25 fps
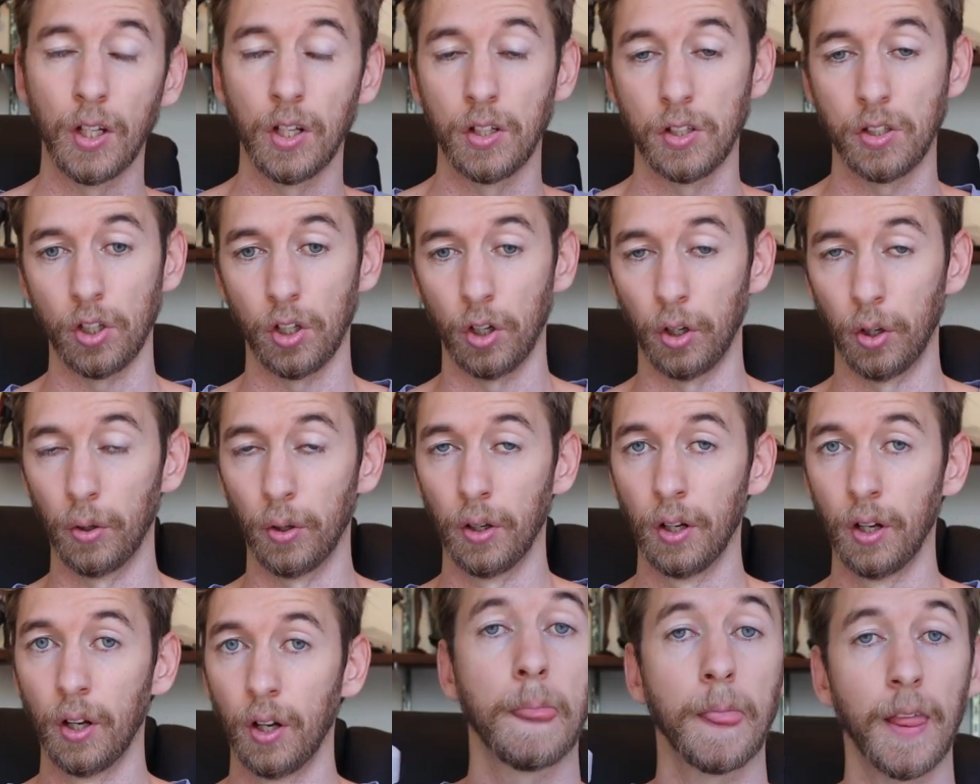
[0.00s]

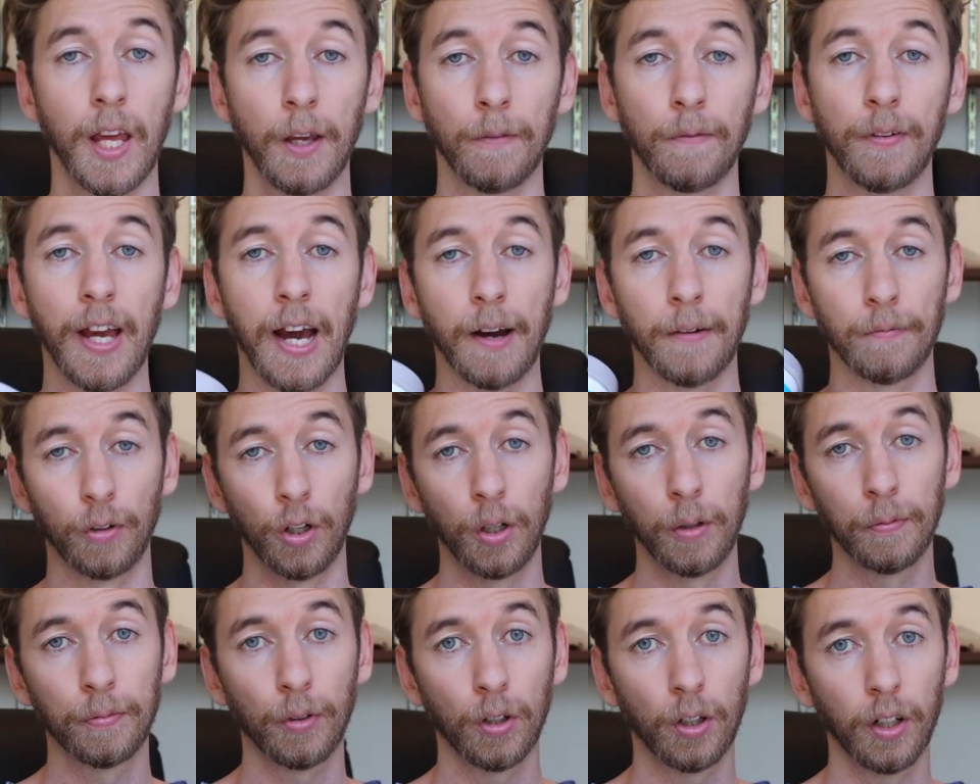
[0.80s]
So if you have
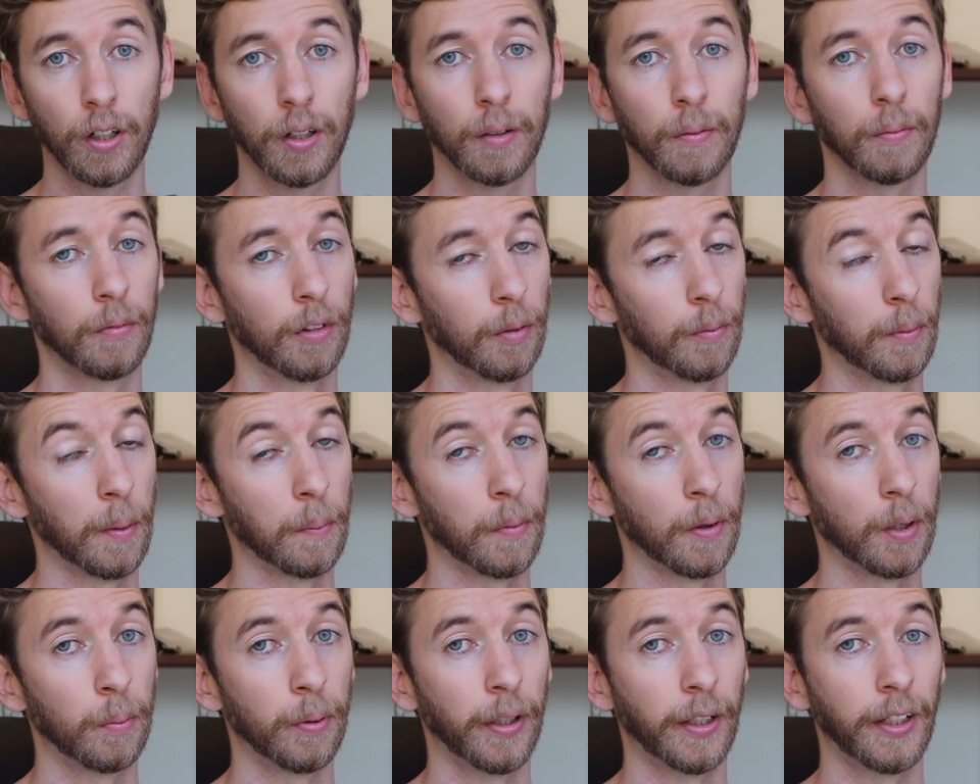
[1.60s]
room for it,
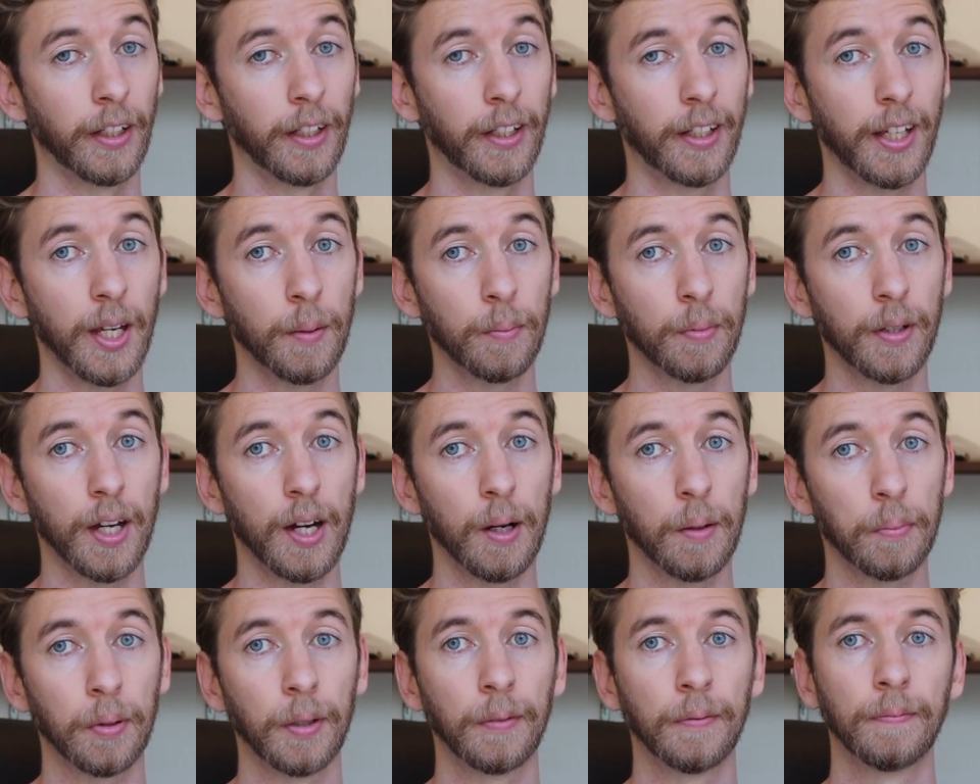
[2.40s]
remember to bring your keep
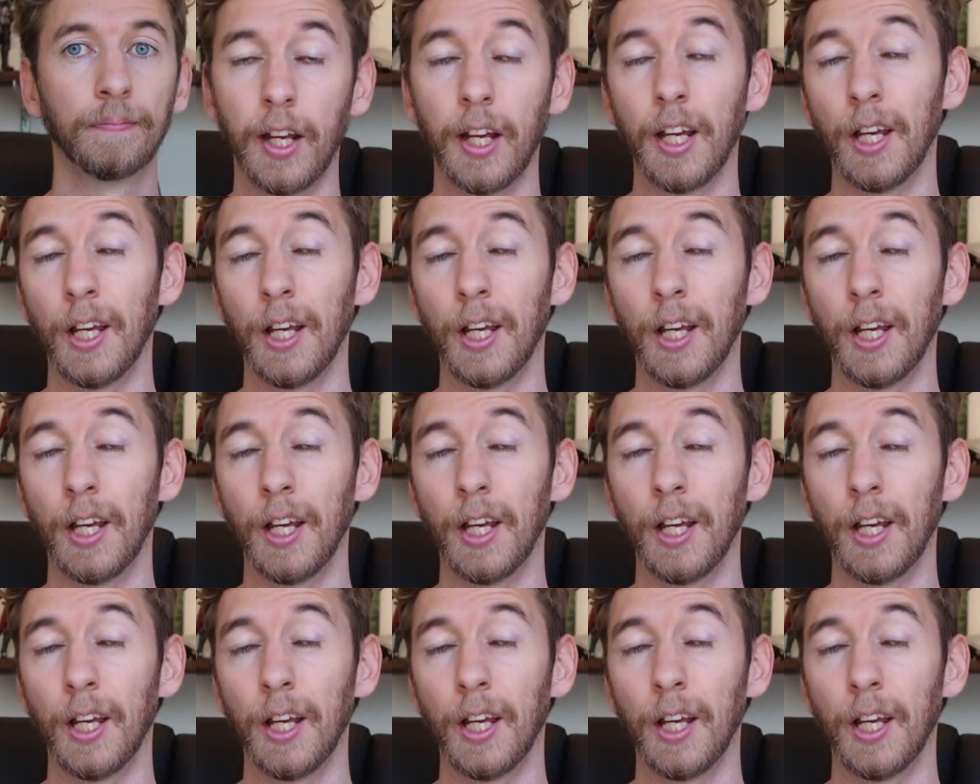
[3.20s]
cup.